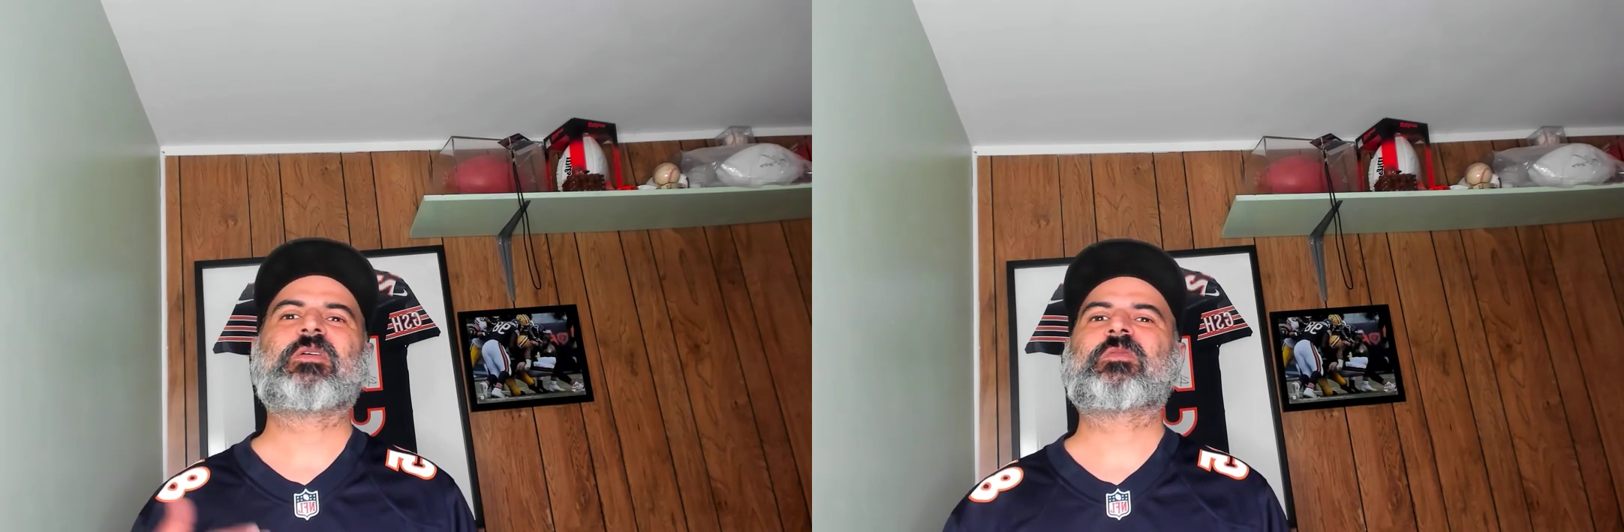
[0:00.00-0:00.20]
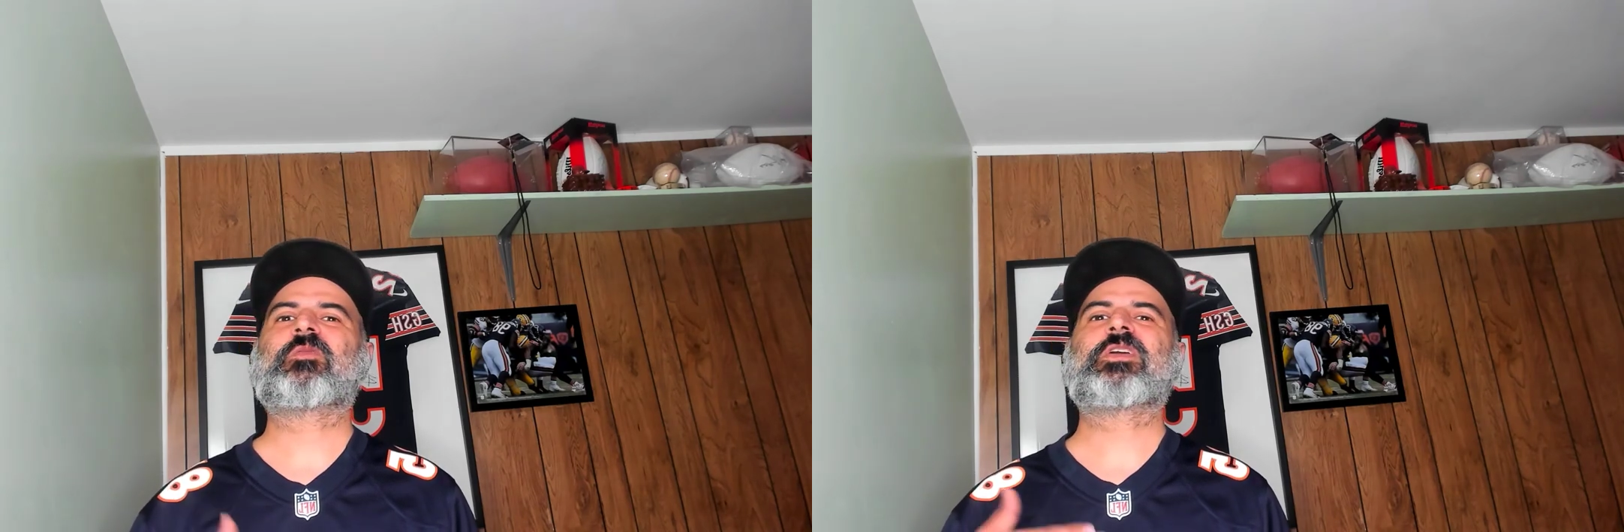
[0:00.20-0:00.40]

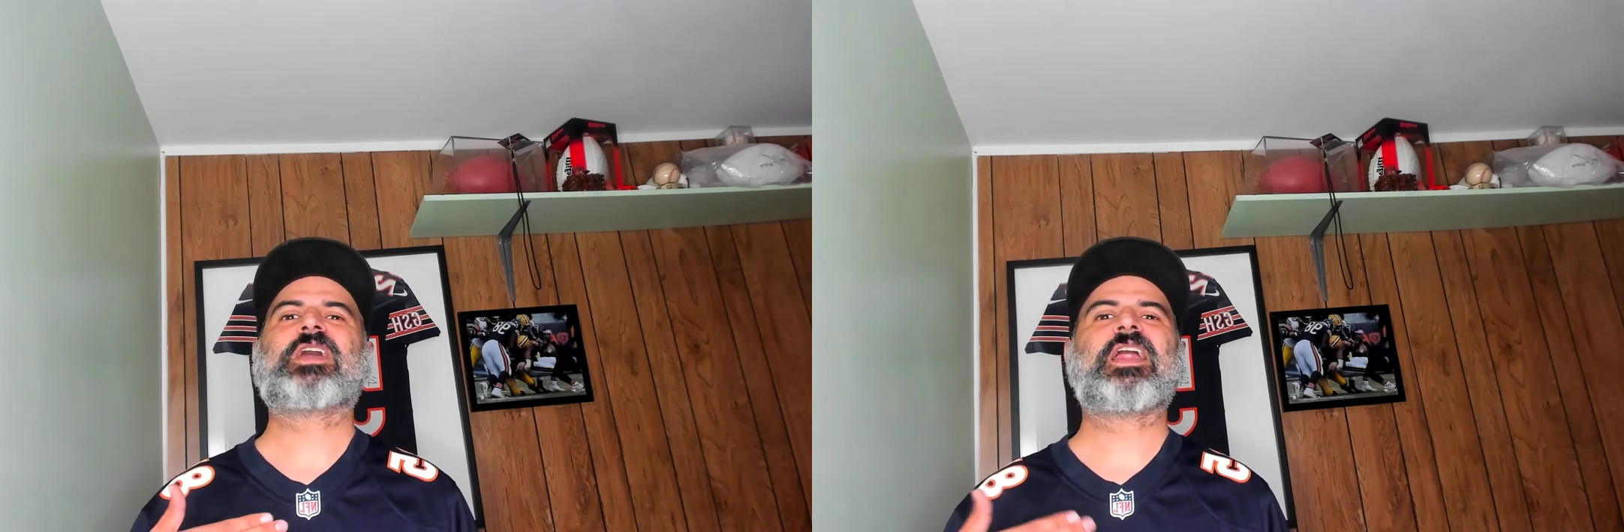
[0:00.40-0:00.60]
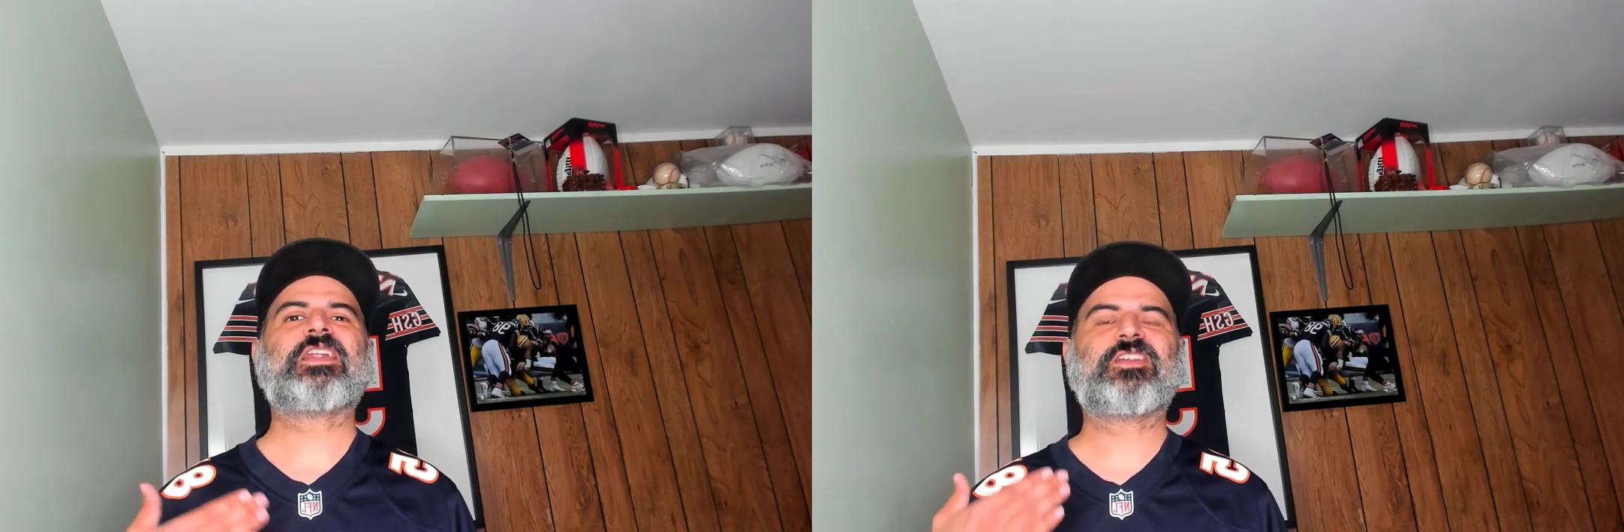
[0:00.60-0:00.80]
we
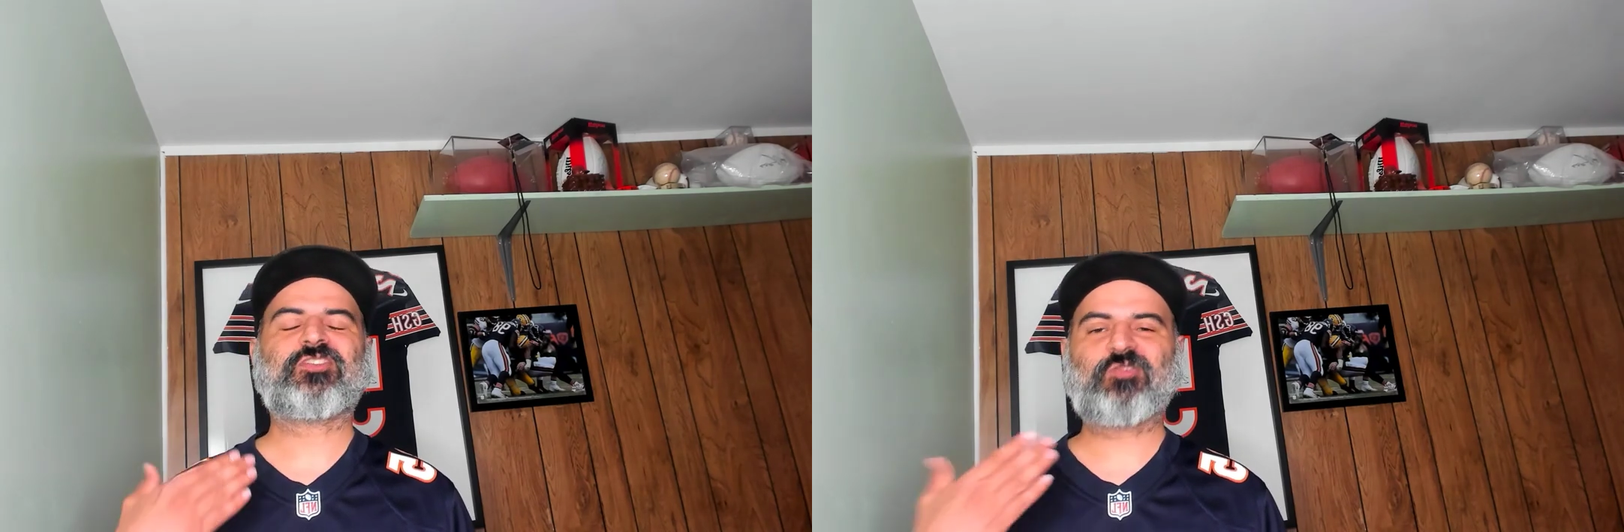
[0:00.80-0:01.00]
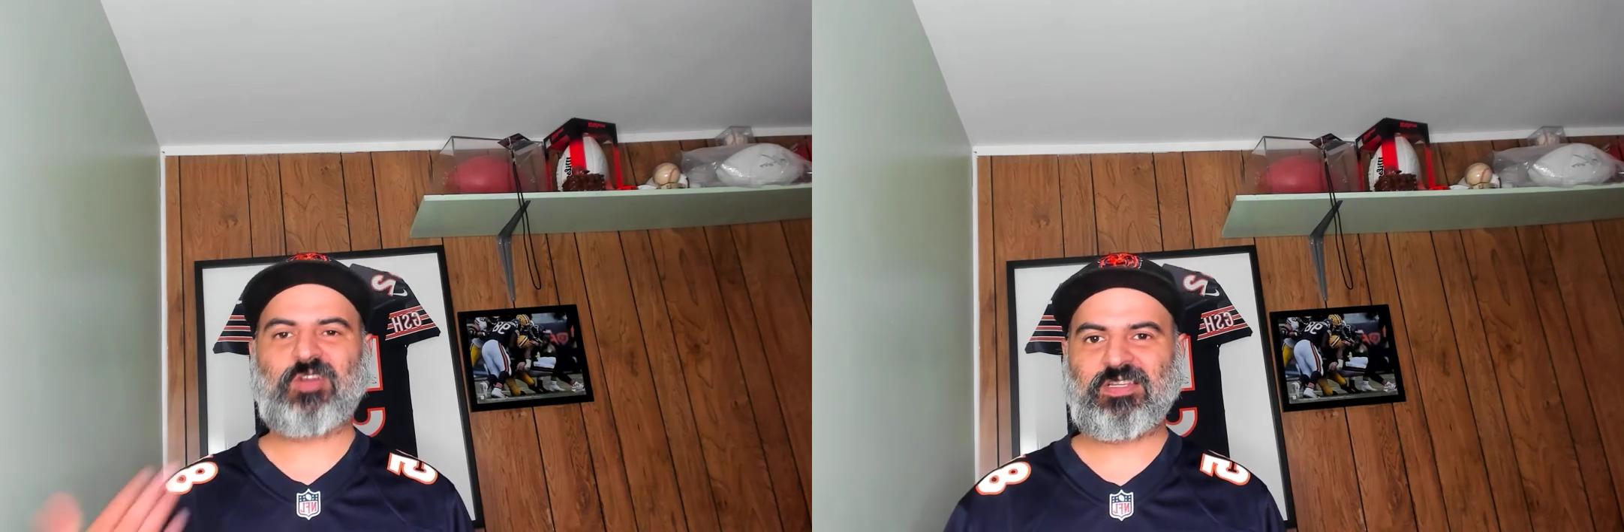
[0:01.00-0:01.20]
gotta
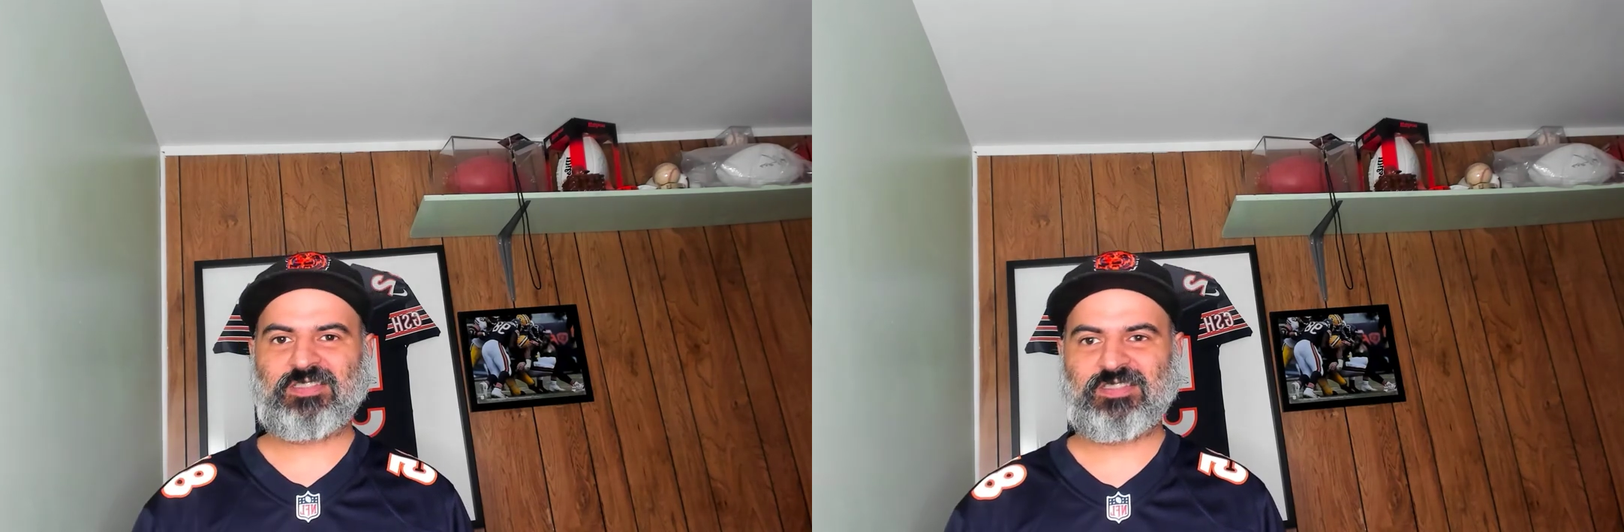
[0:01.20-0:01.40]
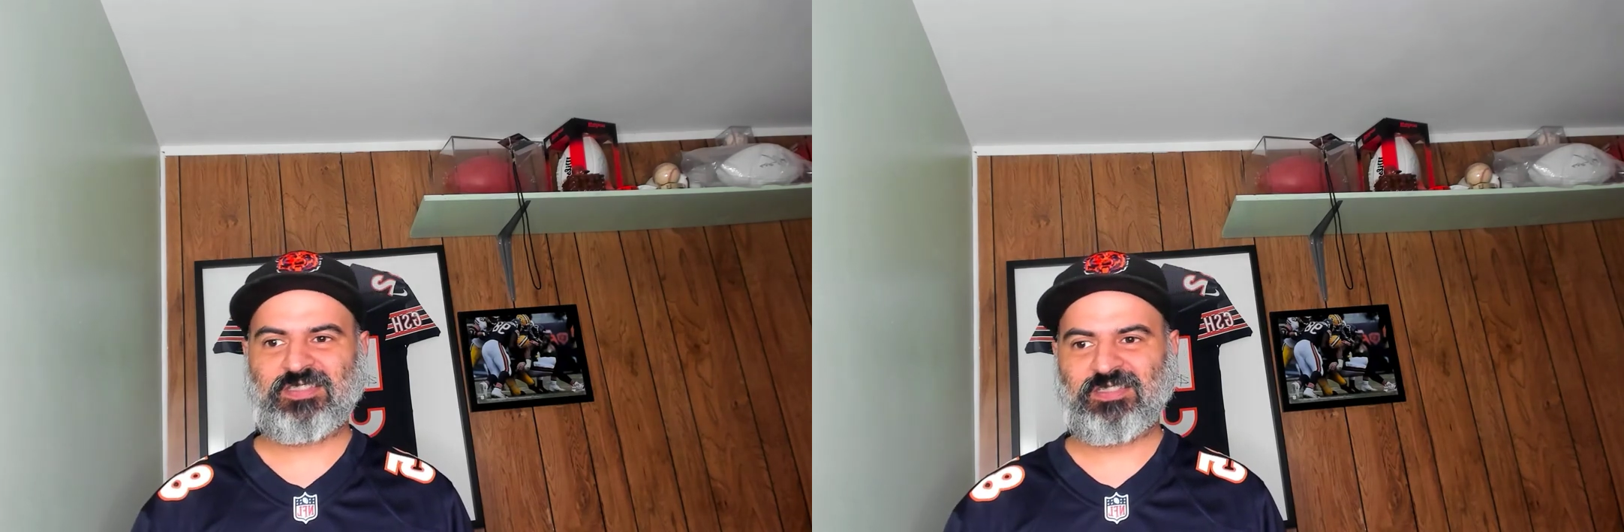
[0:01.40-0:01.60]
address